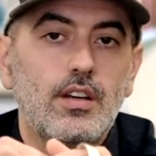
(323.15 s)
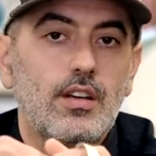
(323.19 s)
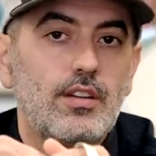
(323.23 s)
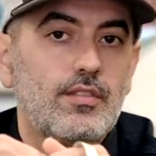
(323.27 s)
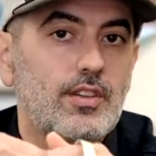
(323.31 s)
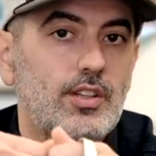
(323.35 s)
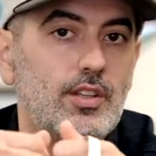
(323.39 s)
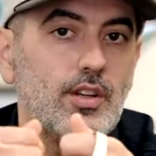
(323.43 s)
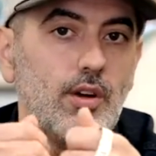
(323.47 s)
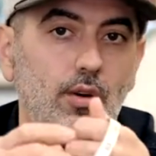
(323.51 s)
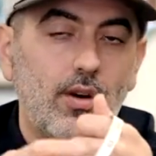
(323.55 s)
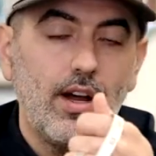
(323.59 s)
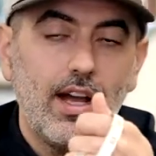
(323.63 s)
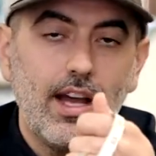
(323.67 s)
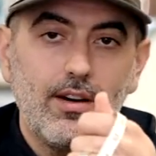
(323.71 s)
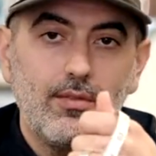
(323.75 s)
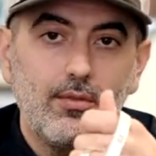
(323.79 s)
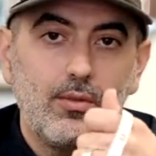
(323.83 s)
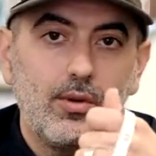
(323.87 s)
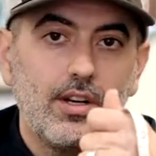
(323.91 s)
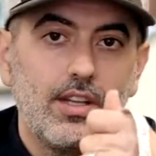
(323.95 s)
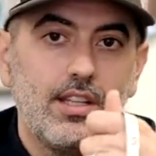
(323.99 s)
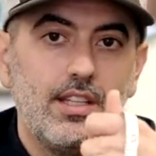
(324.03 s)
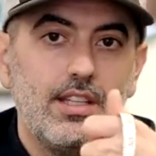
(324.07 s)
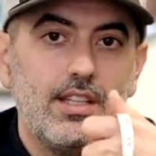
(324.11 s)
If you don't have
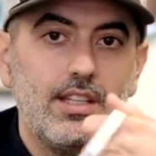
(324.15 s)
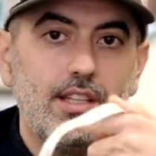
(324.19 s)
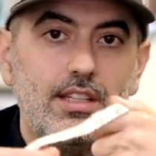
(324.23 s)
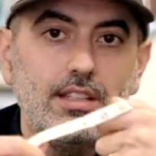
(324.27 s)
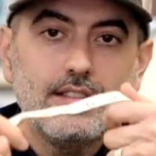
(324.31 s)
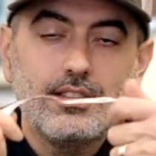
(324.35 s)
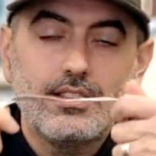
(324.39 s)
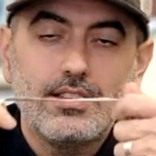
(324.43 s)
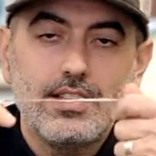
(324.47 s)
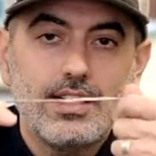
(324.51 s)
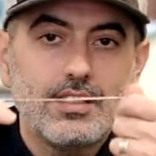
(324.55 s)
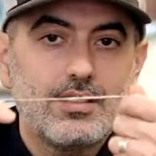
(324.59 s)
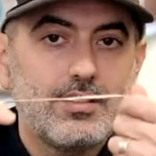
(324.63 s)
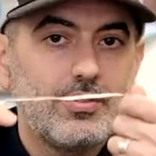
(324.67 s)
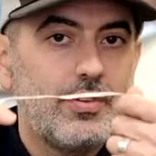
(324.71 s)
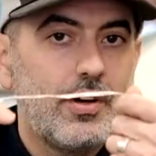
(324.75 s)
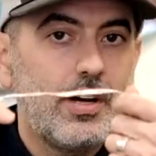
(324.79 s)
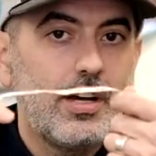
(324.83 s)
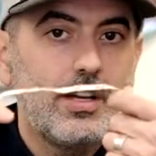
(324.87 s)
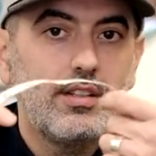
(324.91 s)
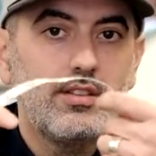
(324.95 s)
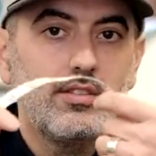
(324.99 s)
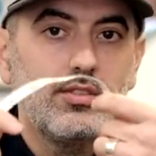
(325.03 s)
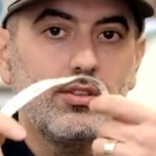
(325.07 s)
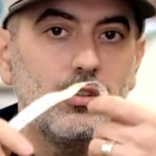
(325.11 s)
one of these, that's
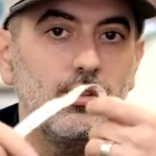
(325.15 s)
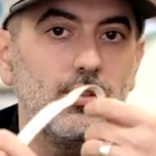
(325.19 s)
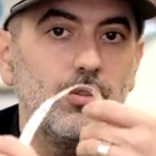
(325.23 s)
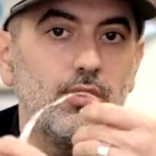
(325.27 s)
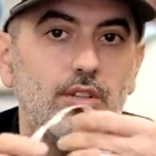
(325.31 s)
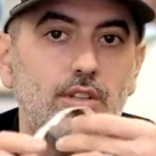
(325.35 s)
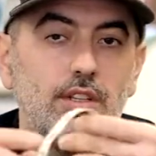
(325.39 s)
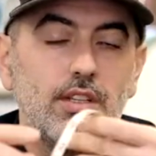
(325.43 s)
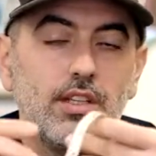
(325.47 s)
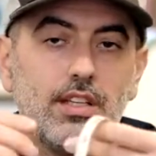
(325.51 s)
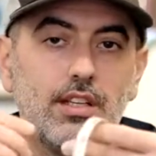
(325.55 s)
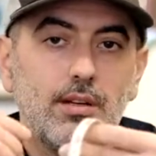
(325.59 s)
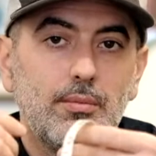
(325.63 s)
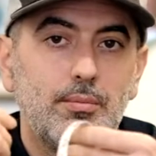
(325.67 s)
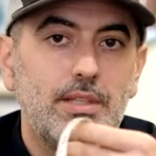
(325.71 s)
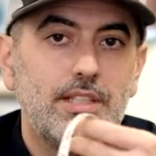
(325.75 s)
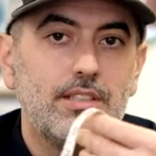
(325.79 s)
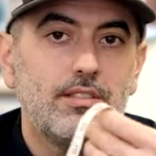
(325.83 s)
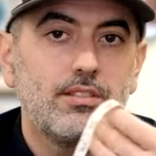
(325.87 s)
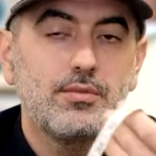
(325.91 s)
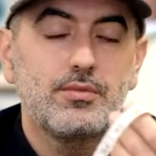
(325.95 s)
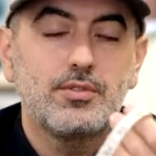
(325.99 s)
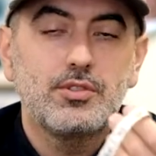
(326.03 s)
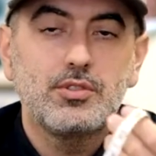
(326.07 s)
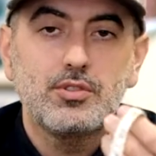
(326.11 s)
fine too. You can get a
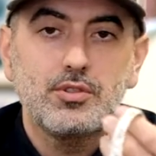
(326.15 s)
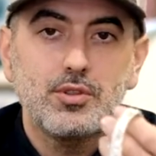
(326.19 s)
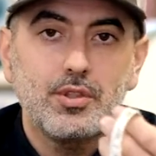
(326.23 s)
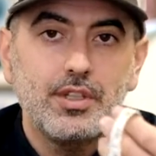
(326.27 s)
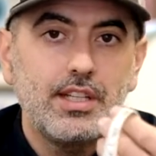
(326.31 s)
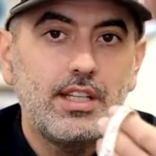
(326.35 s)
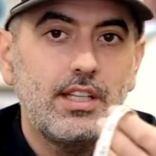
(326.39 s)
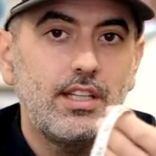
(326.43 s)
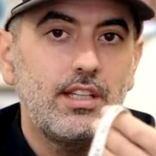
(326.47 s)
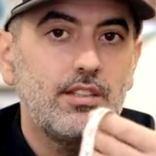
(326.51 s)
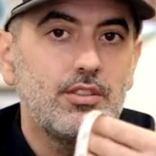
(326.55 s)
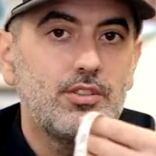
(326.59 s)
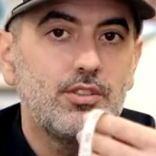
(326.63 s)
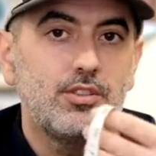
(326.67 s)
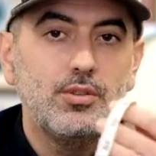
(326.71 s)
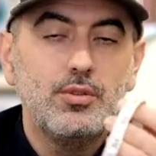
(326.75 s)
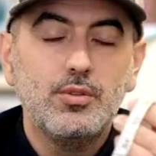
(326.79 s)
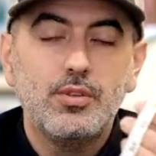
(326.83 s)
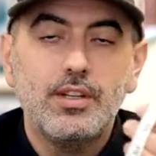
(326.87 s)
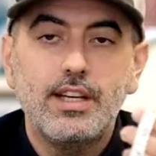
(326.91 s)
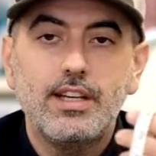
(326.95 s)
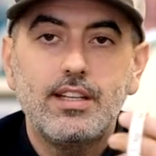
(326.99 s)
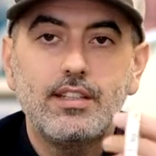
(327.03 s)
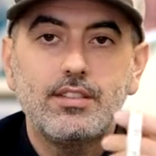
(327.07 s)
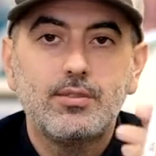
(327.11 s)
piece of string,
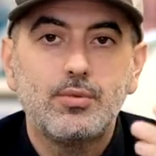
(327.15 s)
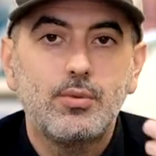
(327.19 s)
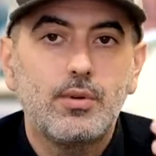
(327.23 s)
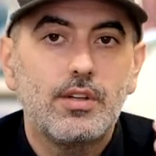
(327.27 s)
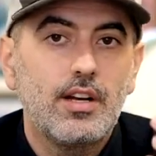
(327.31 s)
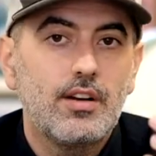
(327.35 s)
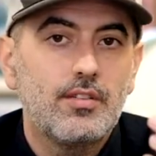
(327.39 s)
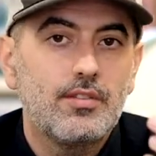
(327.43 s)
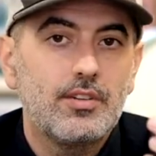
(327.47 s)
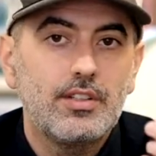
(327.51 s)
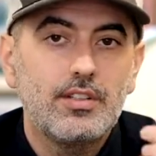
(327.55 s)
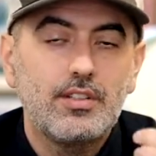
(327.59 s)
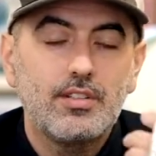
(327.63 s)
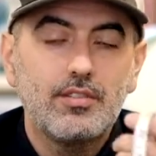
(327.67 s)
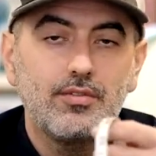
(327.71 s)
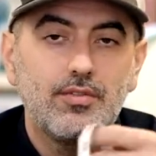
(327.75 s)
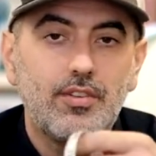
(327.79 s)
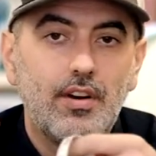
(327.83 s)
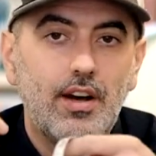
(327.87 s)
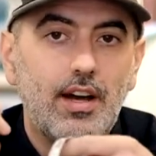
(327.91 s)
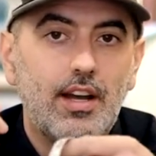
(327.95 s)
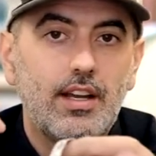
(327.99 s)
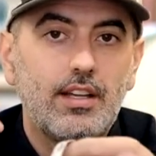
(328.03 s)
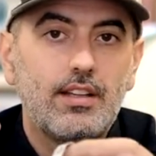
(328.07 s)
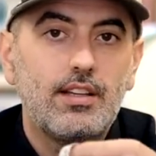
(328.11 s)
shoelace, whatever you can
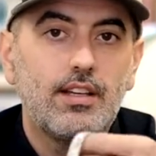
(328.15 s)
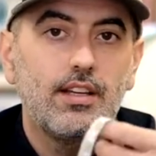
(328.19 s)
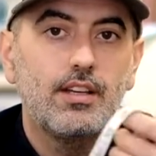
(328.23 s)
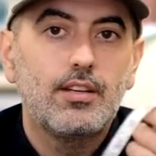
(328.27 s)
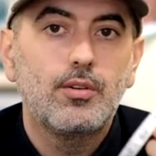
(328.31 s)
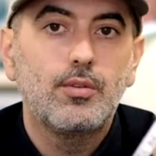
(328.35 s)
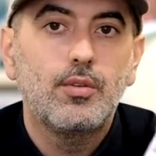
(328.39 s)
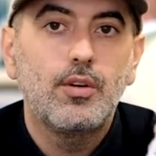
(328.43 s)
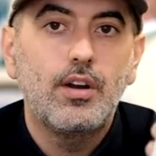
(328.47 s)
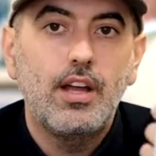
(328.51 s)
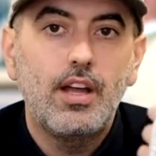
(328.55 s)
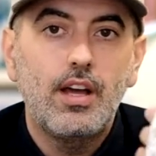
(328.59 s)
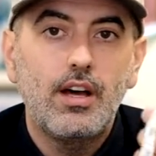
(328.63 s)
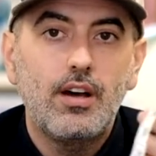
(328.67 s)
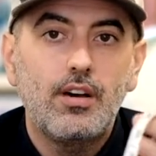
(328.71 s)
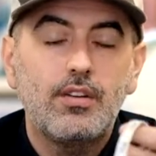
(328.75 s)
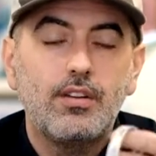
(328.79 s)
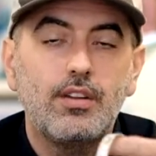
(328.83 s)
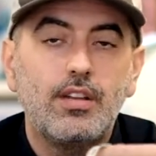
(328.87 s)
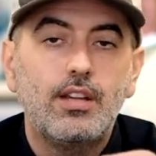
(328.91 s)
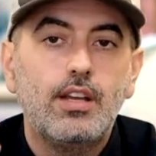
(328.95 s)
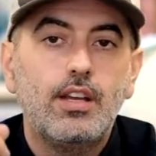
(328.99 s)
find laying around,